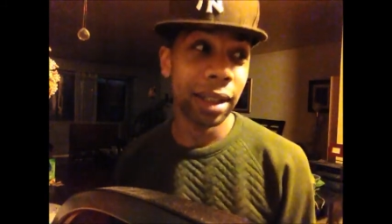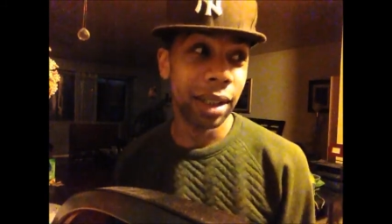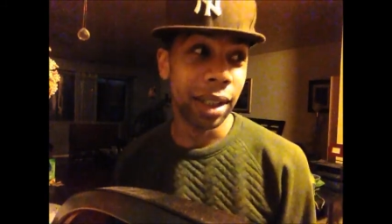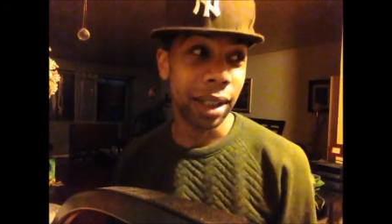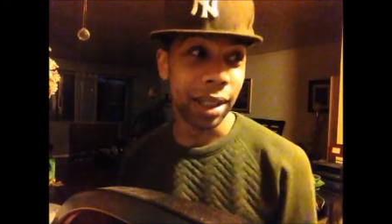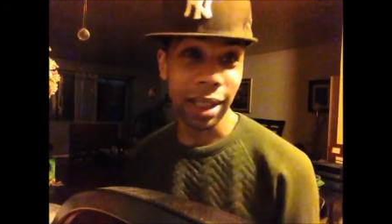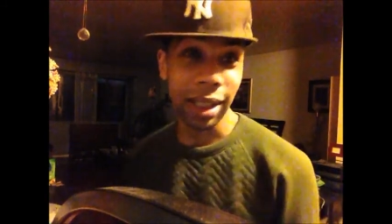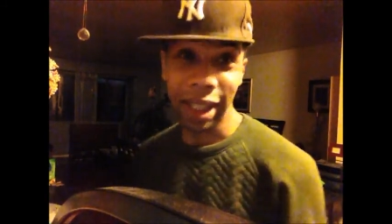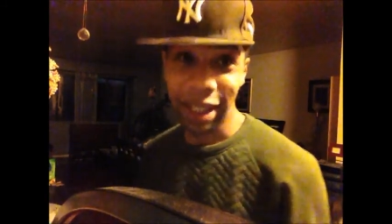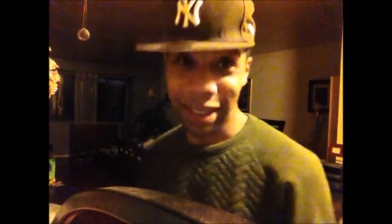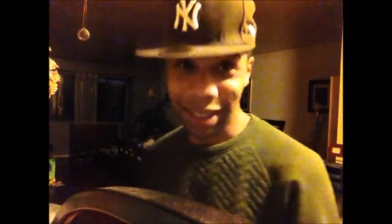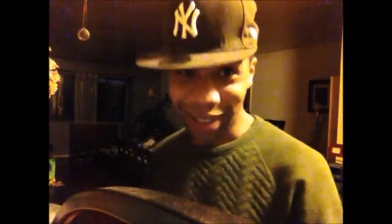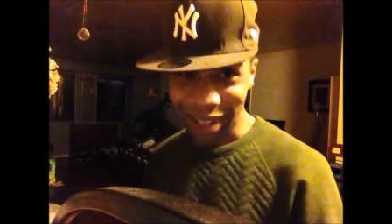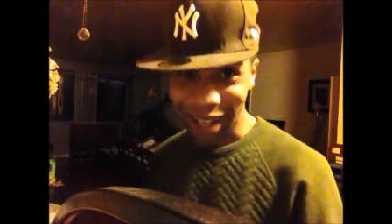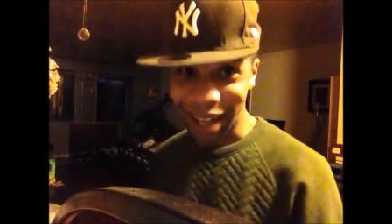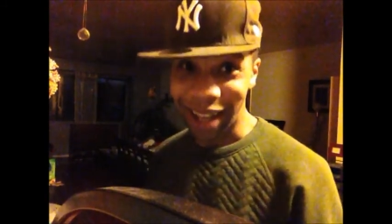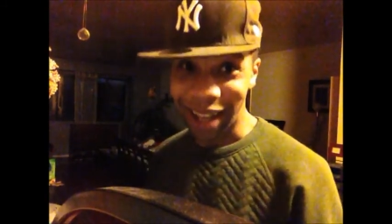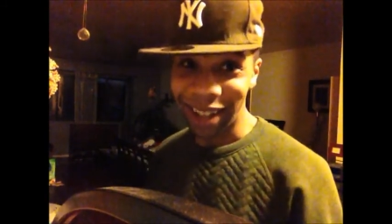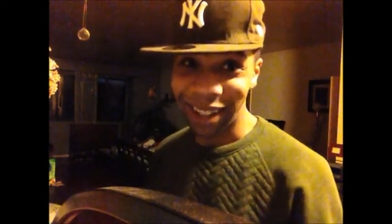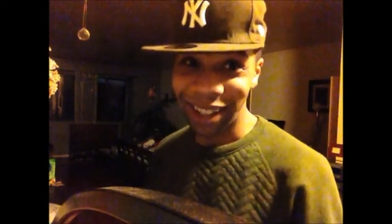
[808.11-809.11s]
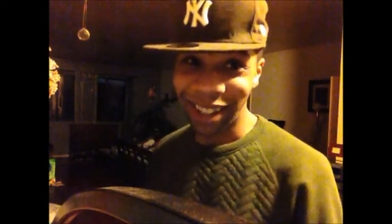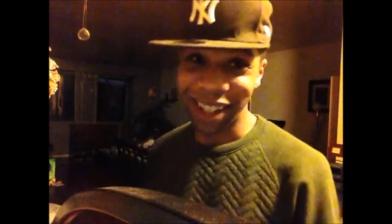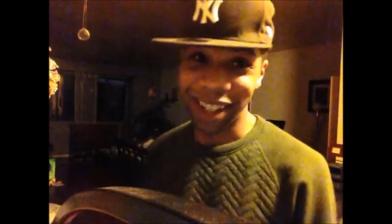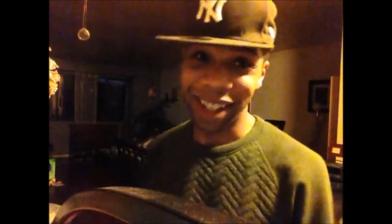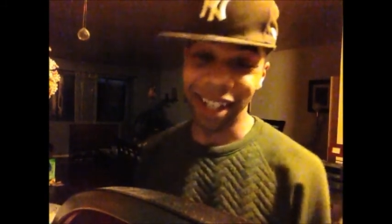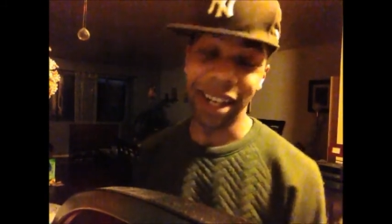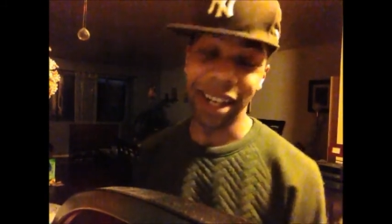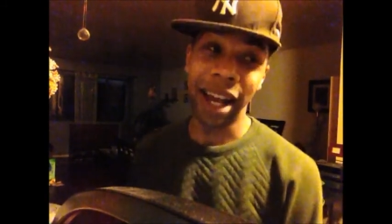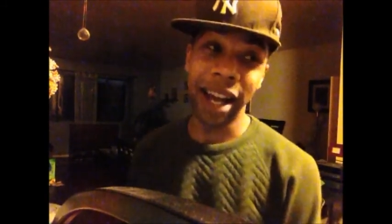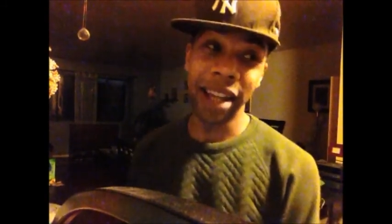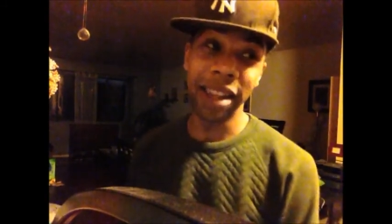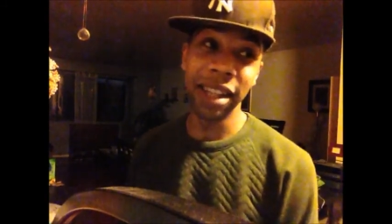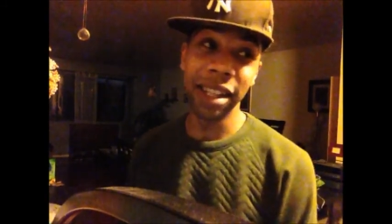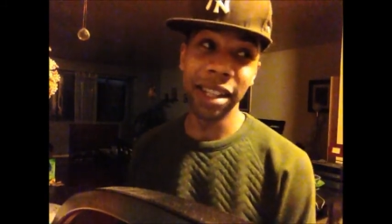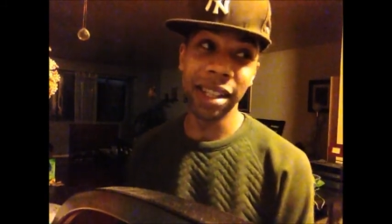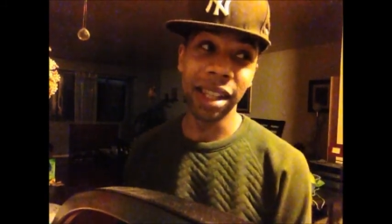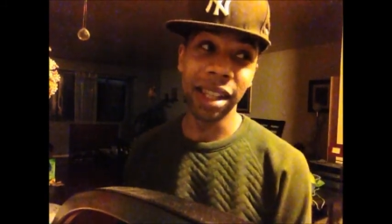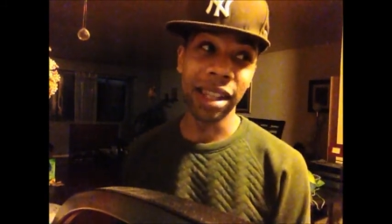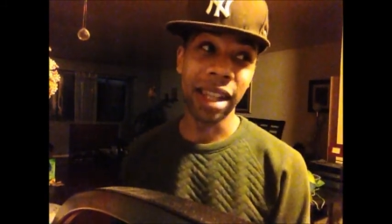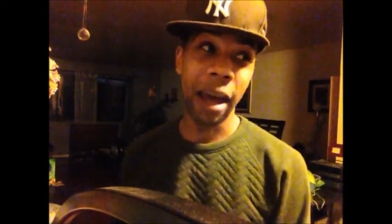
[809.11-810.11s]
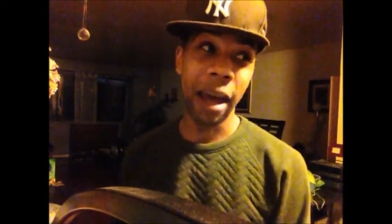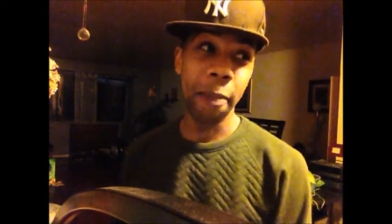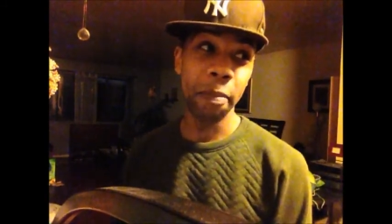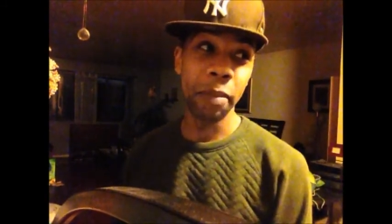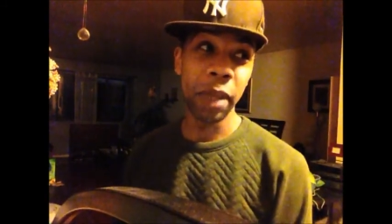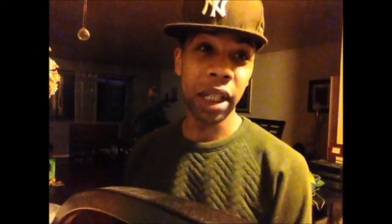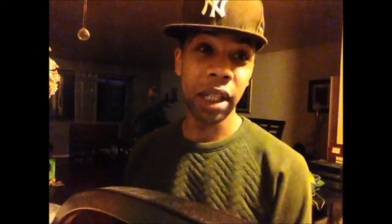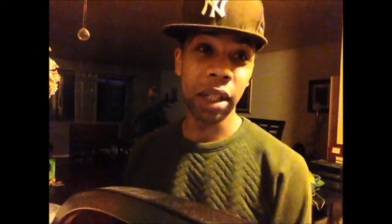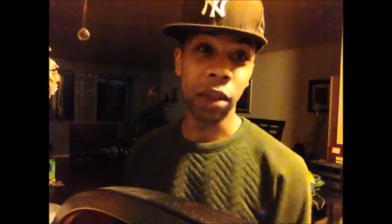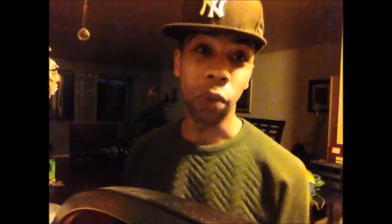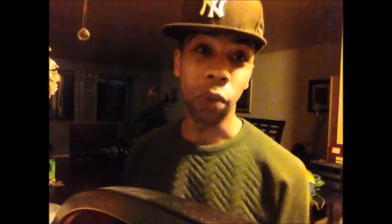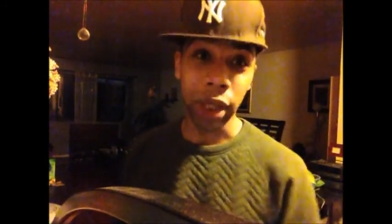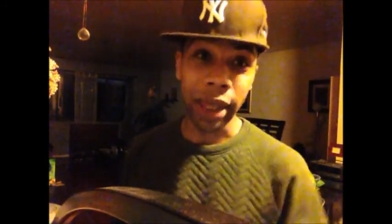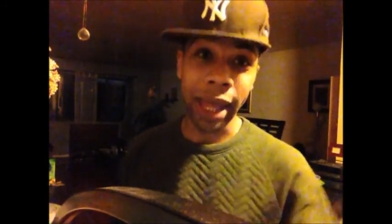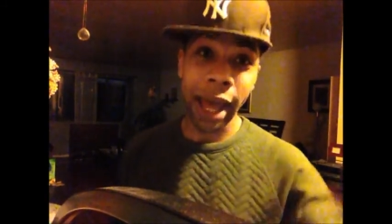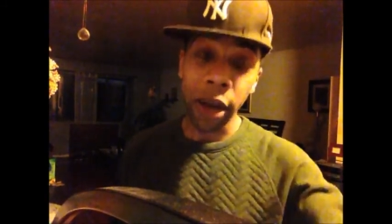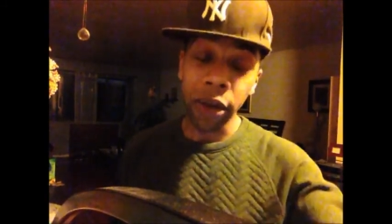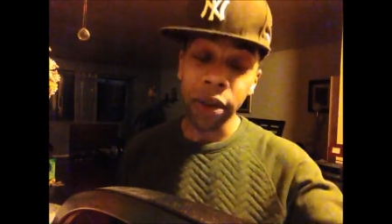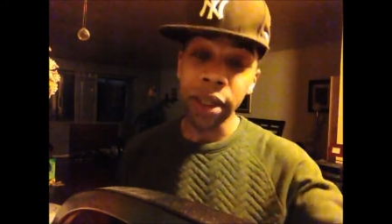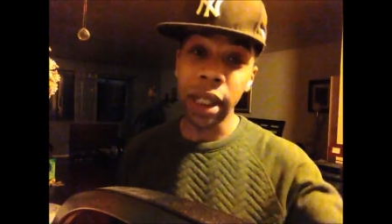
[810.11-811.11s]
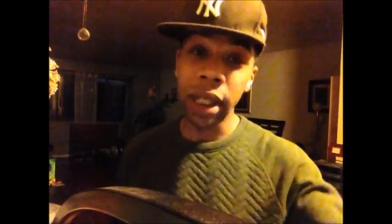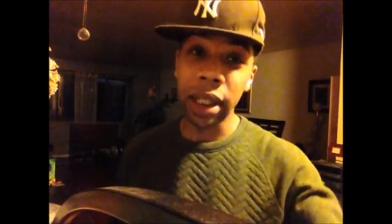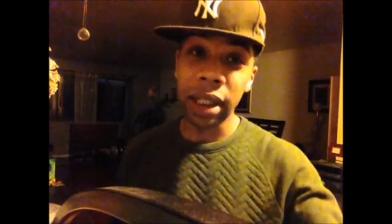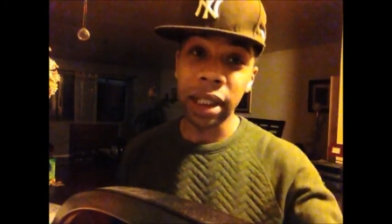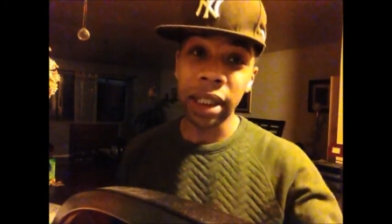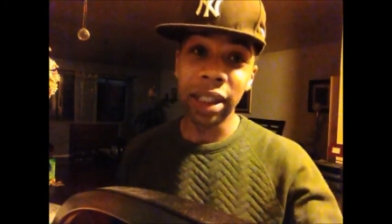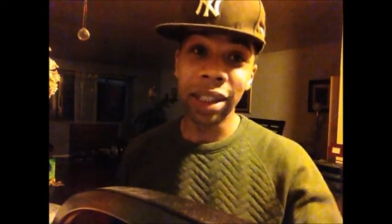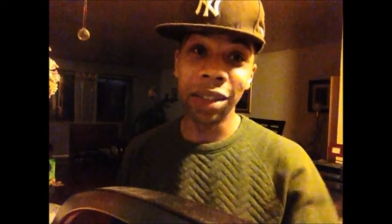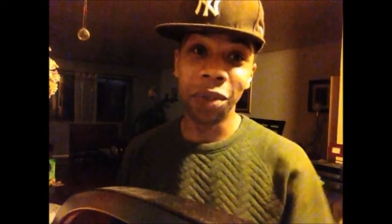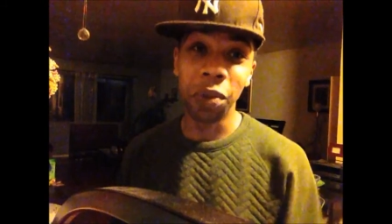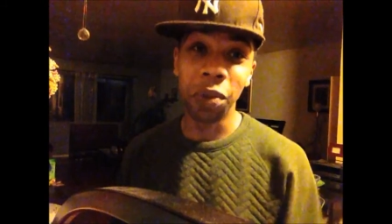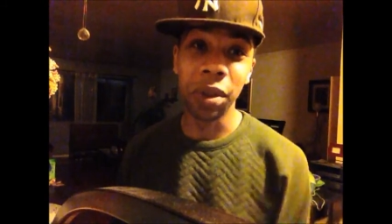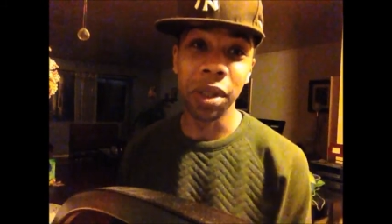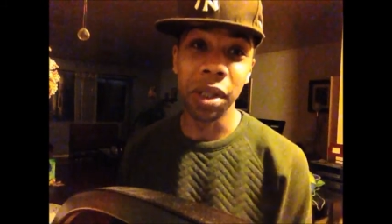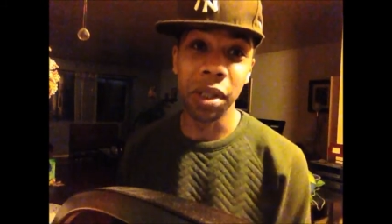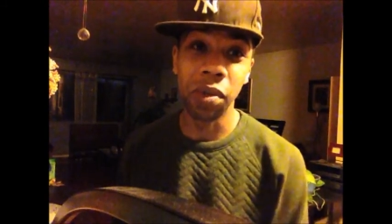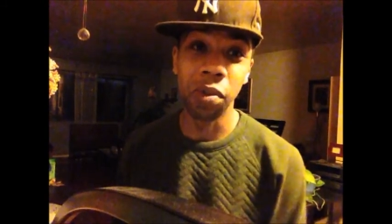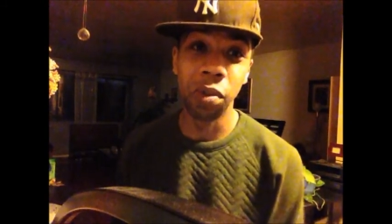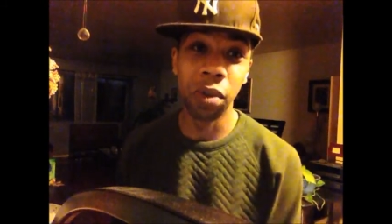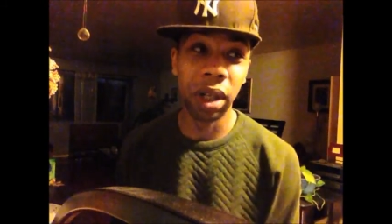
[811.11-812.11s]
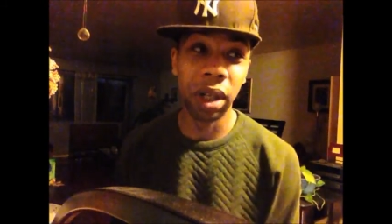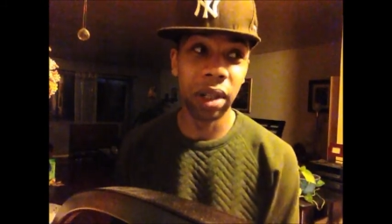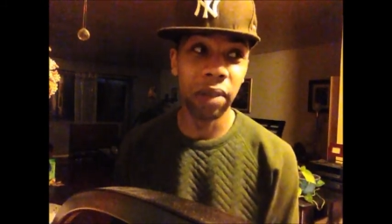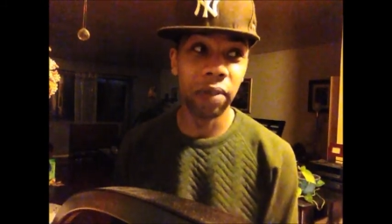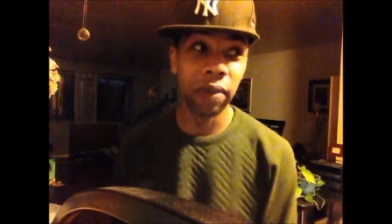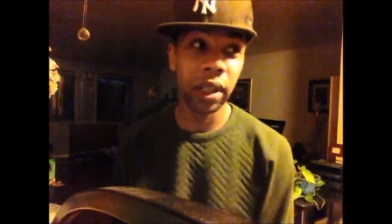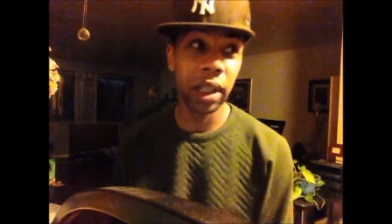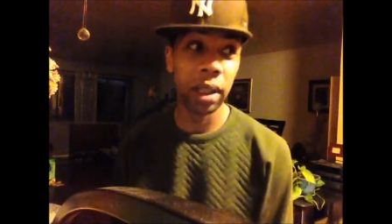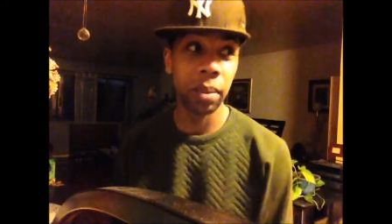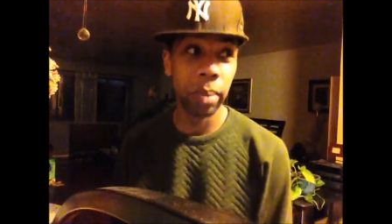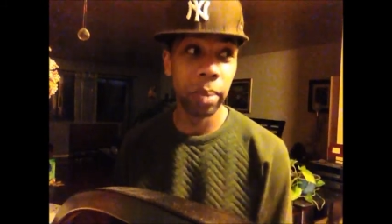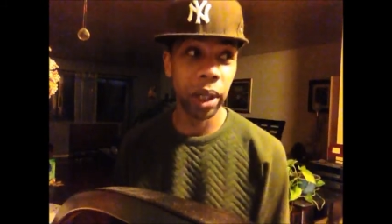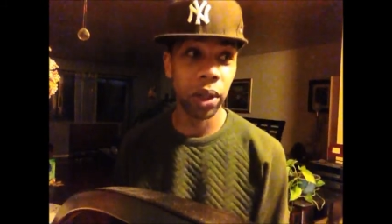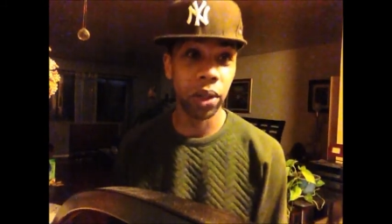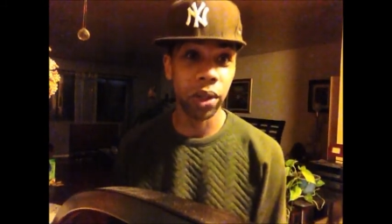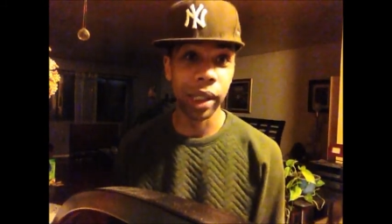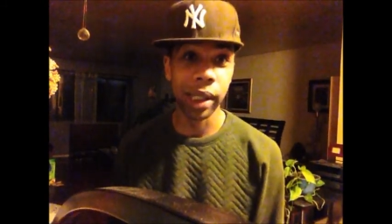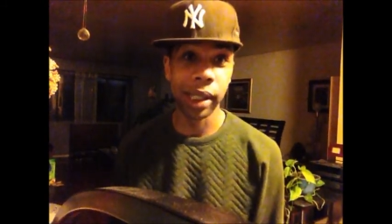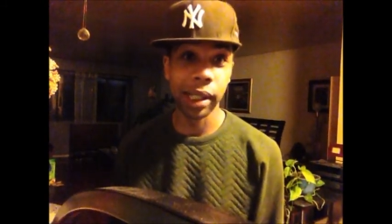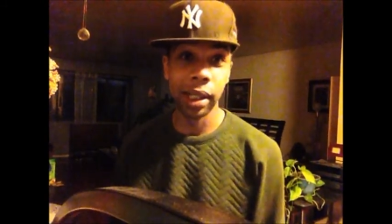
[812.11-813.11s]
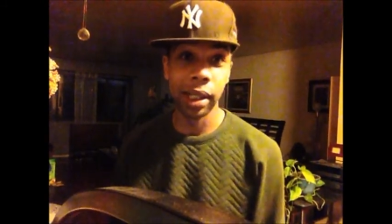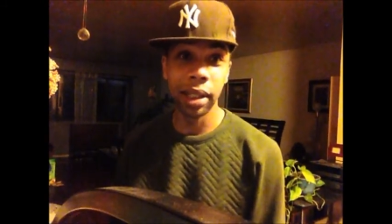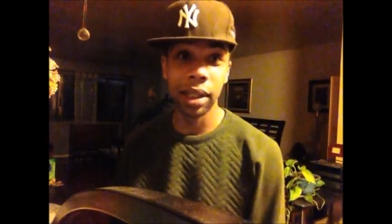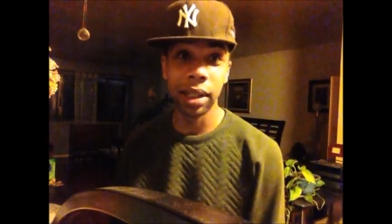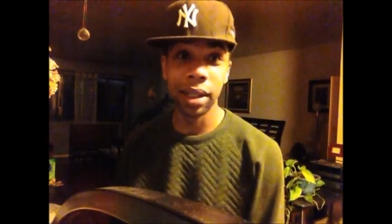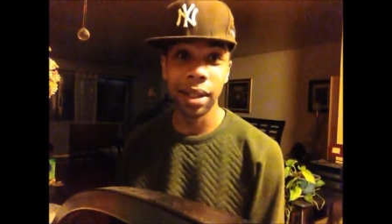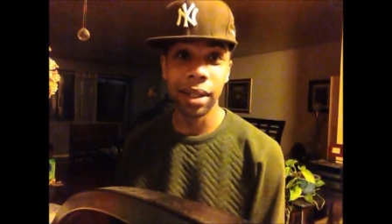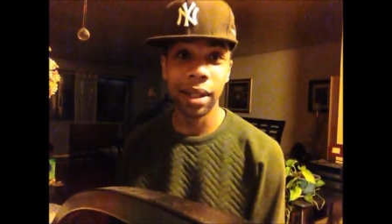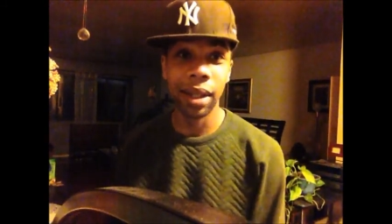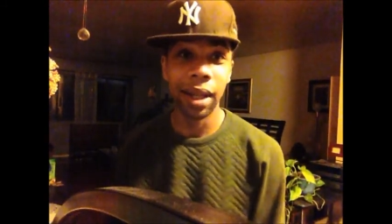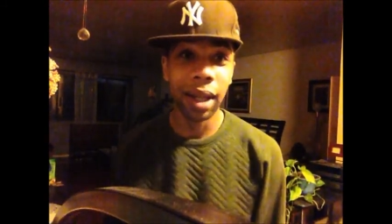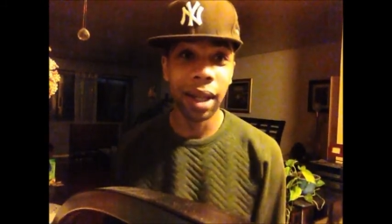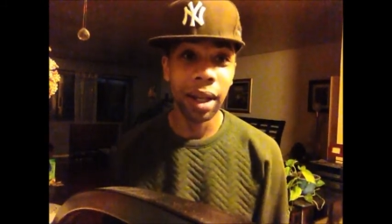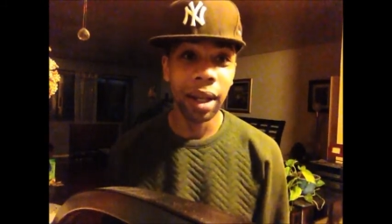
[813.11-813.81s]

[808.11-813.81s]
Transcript: discussed that. And I think that that meeting without Don was one of the better scenes